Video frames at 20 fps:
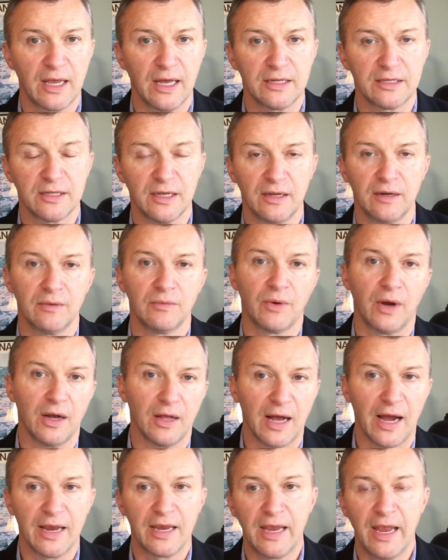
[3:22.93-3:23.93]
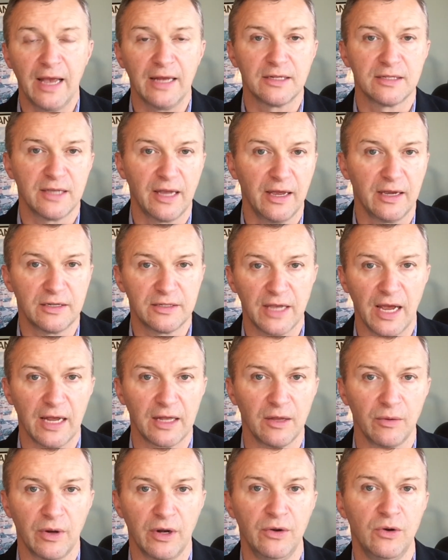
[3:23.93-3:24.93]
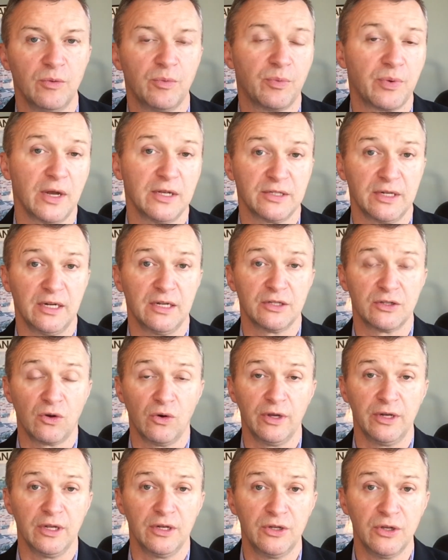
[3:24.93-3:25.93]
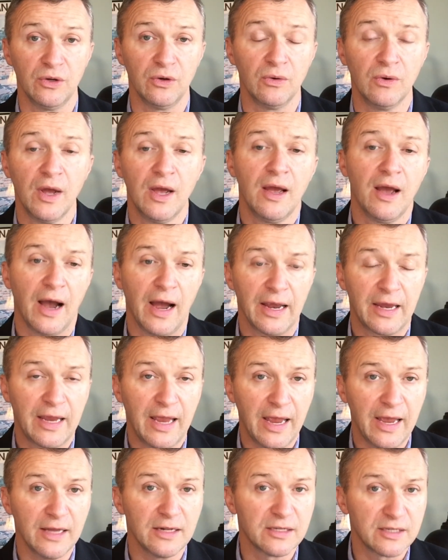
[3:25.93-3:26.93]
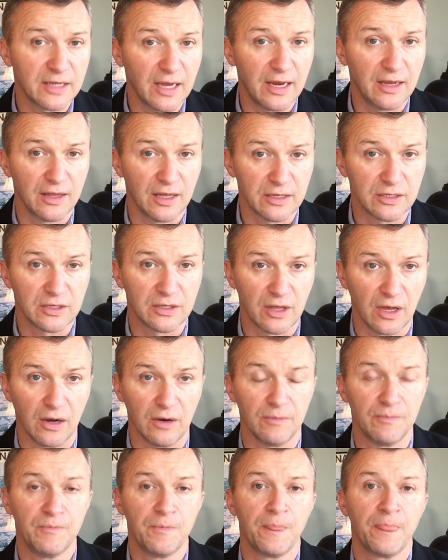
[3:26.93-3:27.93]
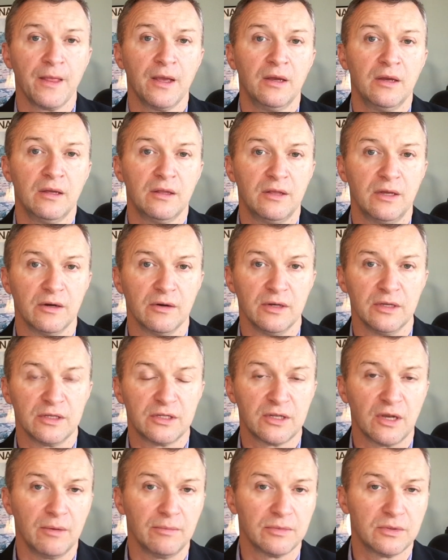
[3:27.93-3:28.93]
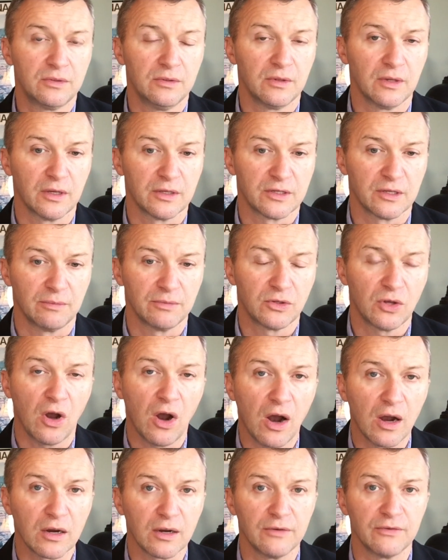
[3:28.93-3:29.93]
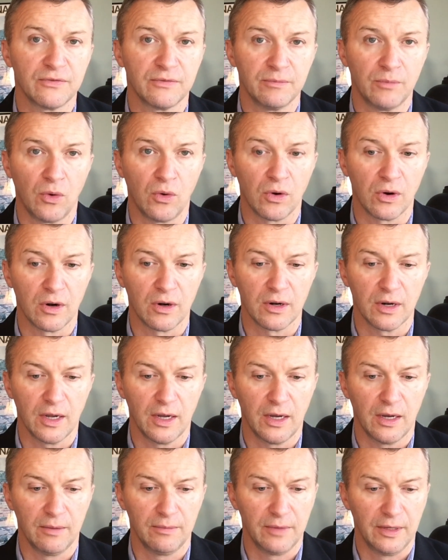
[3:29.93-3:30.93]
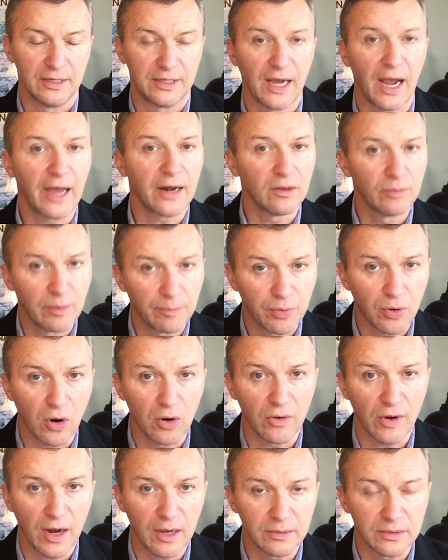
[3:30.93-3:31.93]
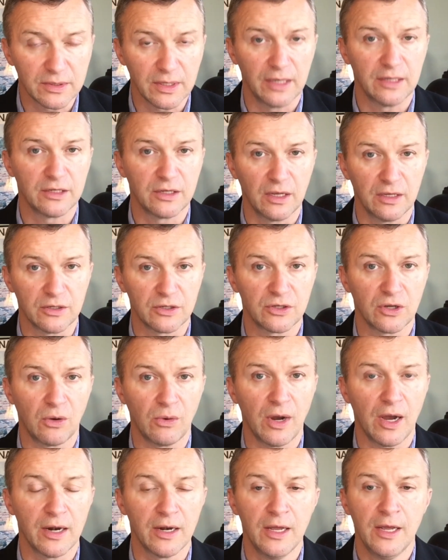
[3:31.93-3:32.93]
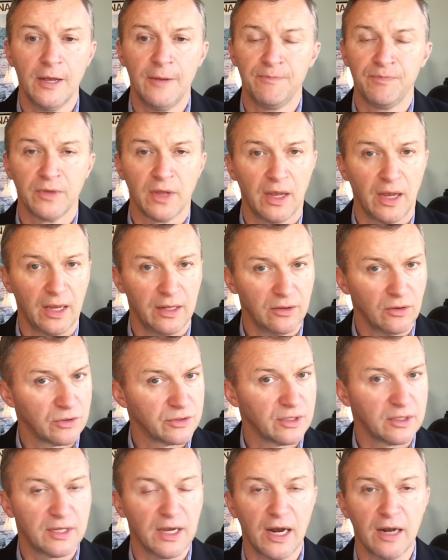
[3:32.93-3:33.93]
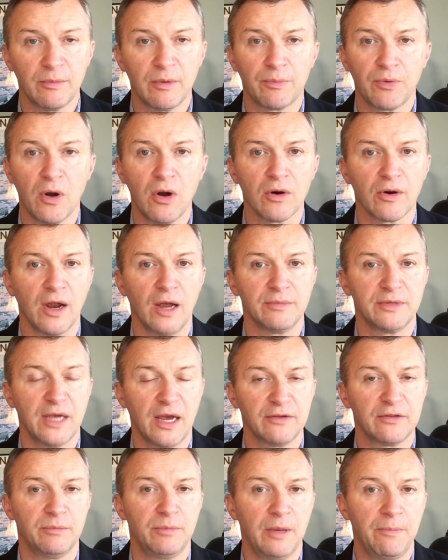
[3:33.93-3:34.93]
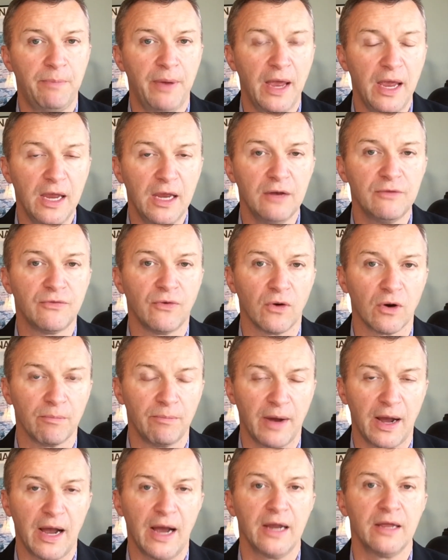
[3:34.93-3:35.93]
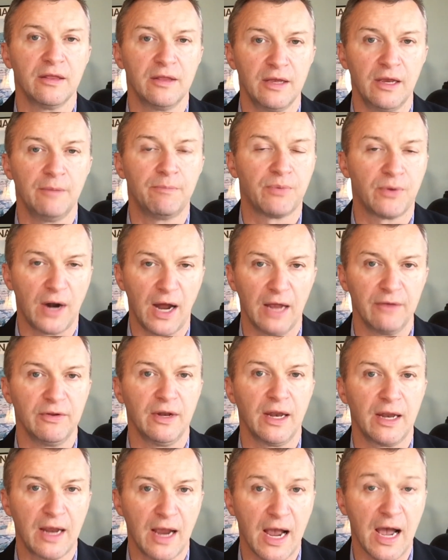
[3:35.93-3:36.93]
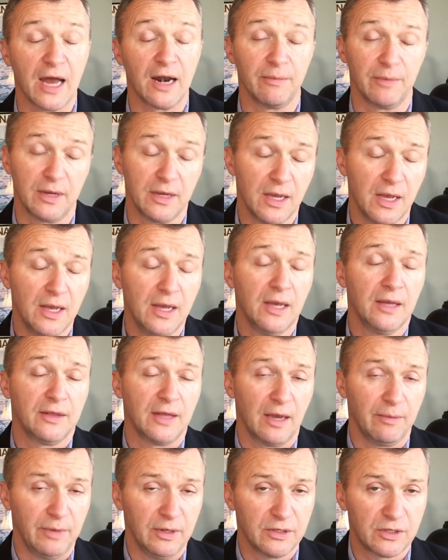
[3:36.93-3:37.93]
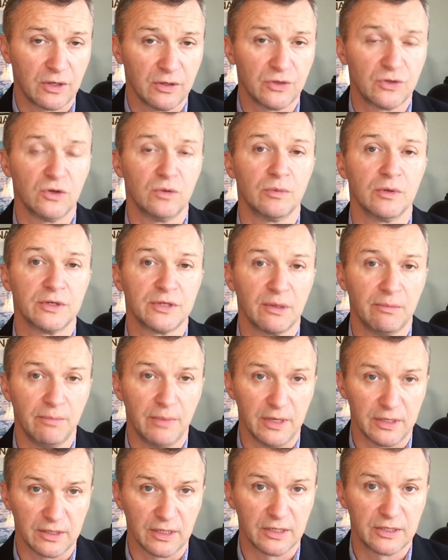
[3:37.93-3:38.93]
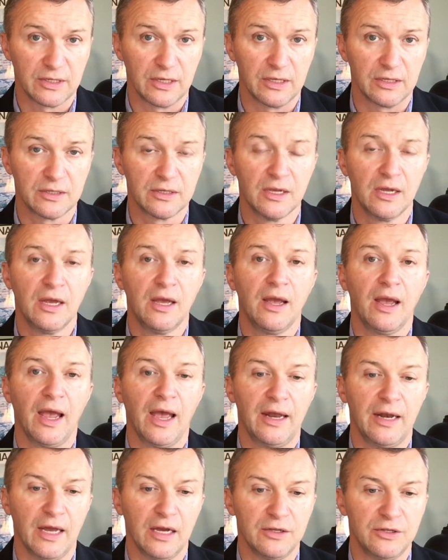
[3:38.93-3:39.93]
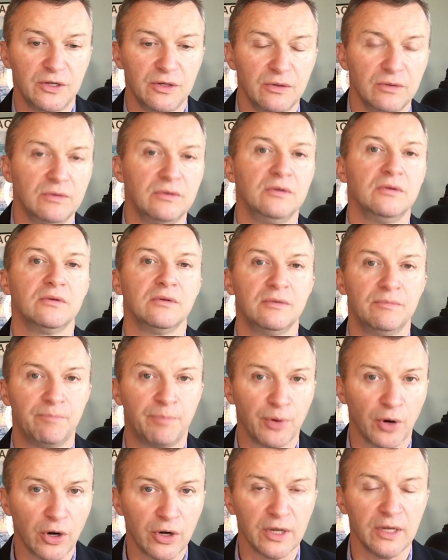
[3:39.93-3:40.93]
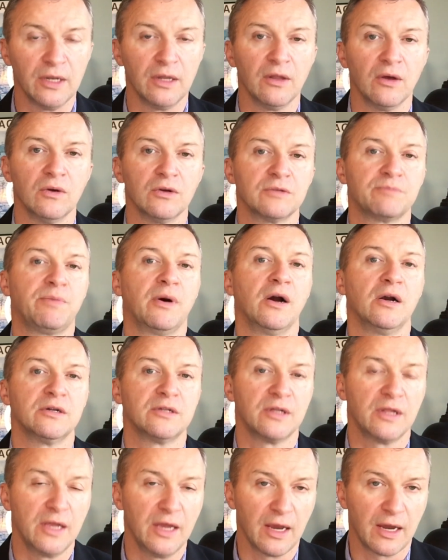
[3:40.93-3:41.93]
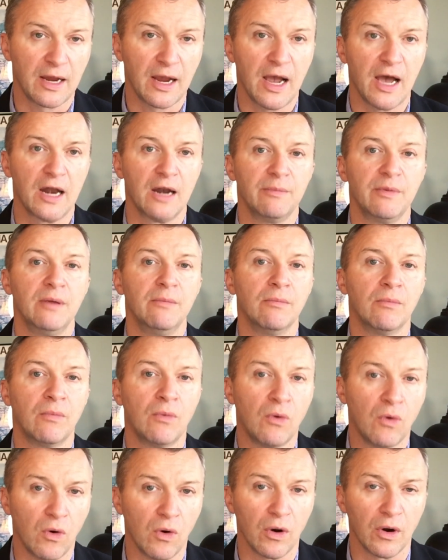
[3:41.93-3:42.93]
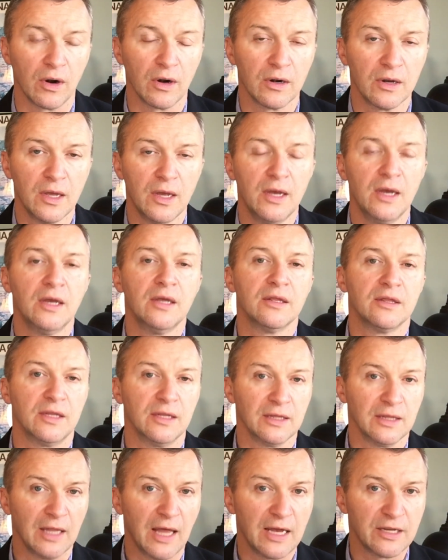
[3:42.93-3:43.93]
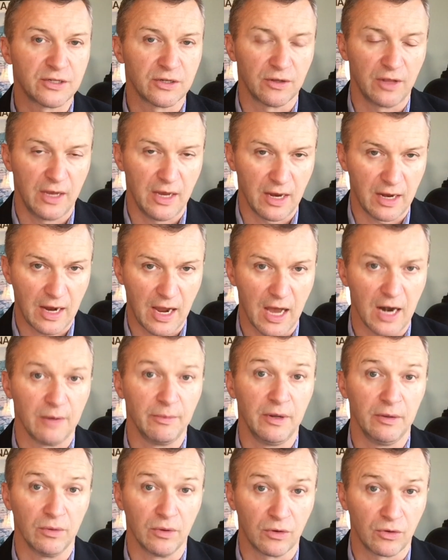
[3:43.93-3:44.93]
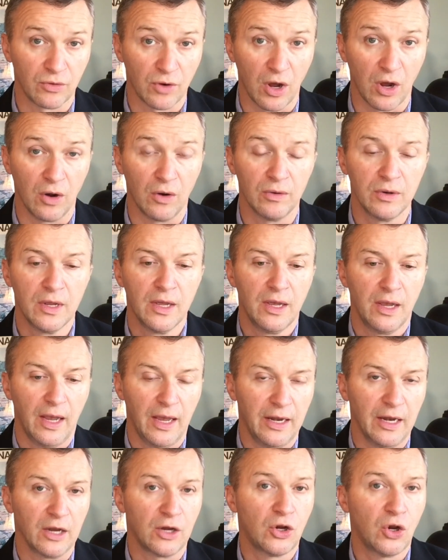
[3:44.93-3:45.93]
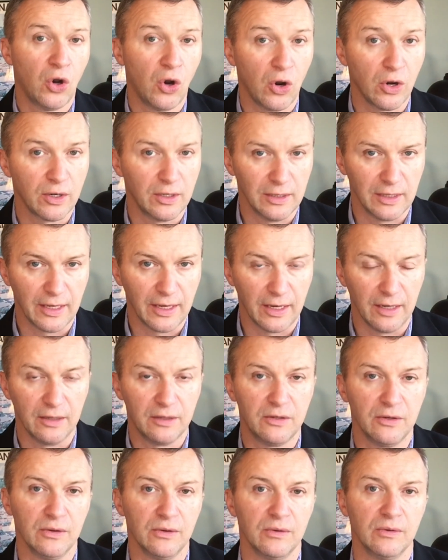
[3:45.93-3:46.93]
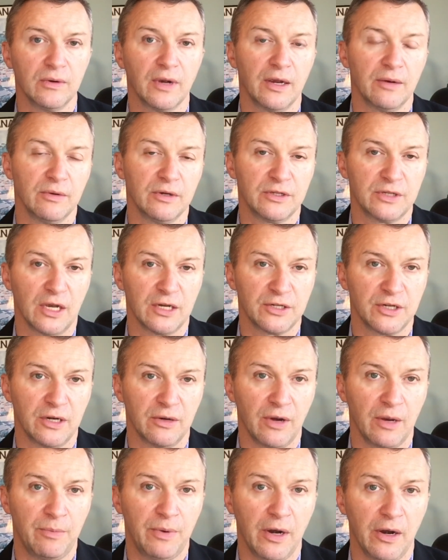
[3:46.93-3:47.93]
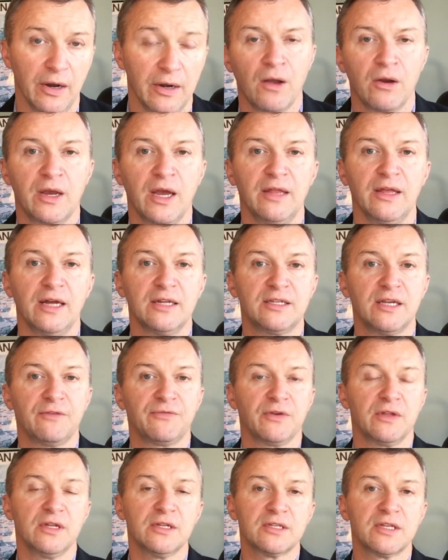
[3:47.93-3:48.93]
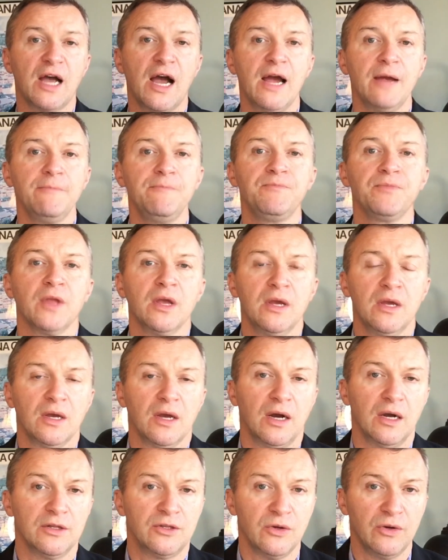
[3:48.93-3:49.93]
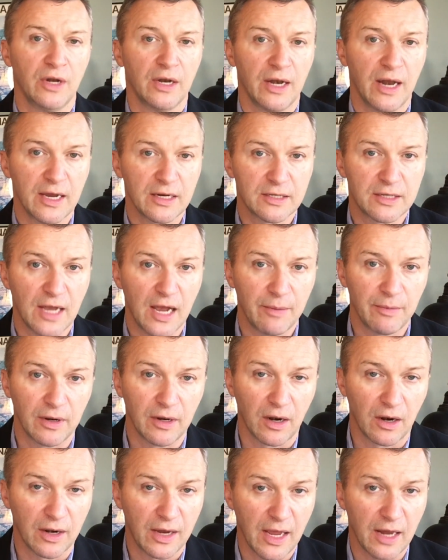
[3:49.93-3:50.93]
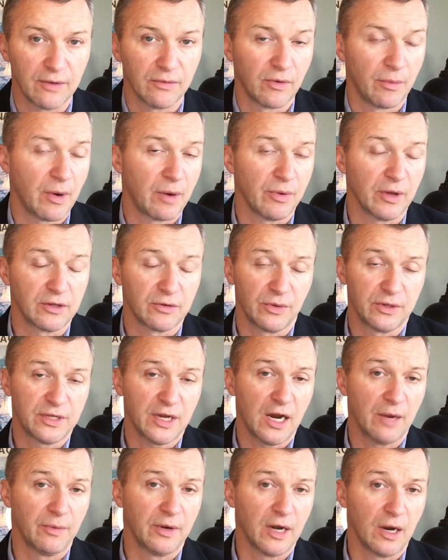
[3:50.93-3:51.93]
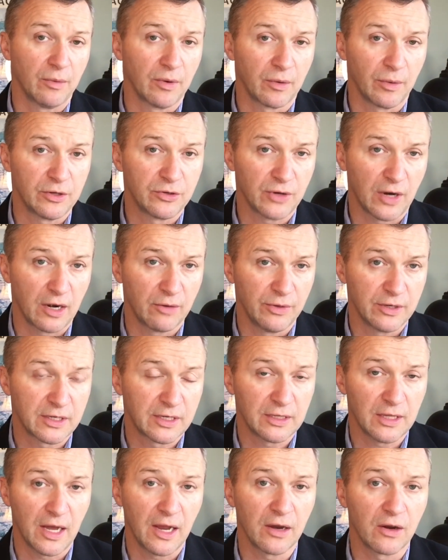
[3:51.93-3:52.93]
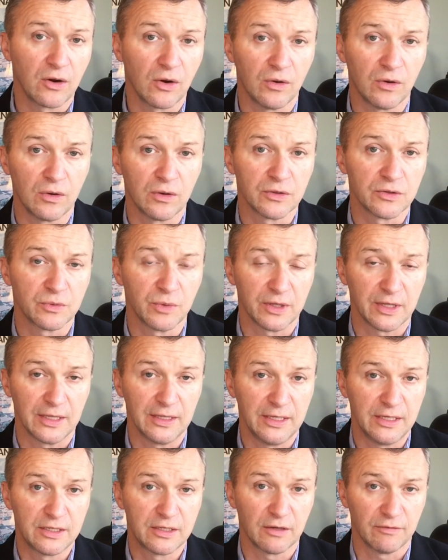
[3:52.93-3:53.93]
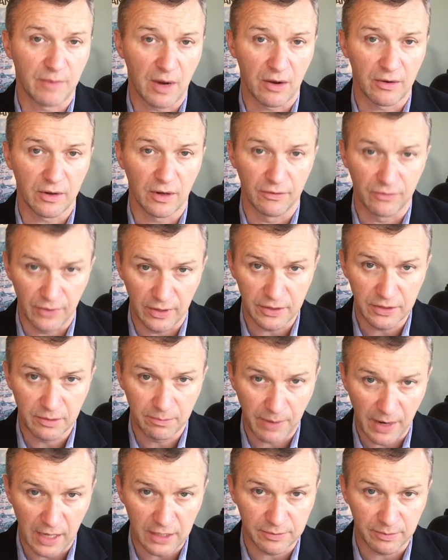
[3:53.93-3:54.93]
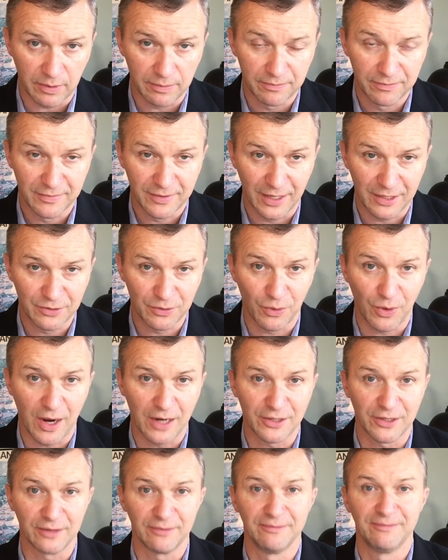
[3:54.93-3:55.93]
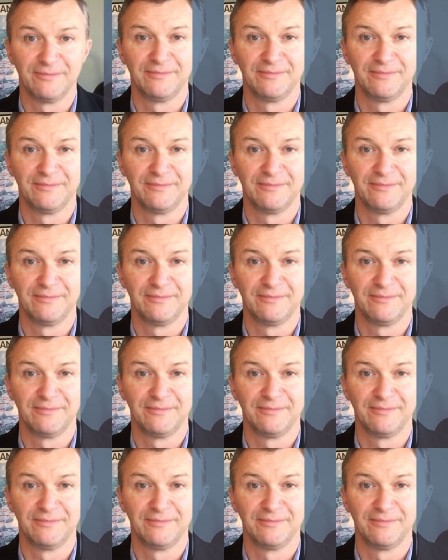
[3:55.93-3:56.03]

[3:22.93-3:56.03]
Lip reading: gets in, well, I can't say exactly what a new president is going to do. I can say this, though. There is some talk of more entitlement programs and so on. And those entitlement programs have to be paid for by the private economy. That means consumers and businesses. And as you burden those parts of the economy more, the lesser the economy will grow. And it could lead to a recessionary period. Okay, that's it for this time. Tune in next time. And again, remember at the Retirement Network, we try to reach client goals with the least amount of risk possible. Thanks for watching.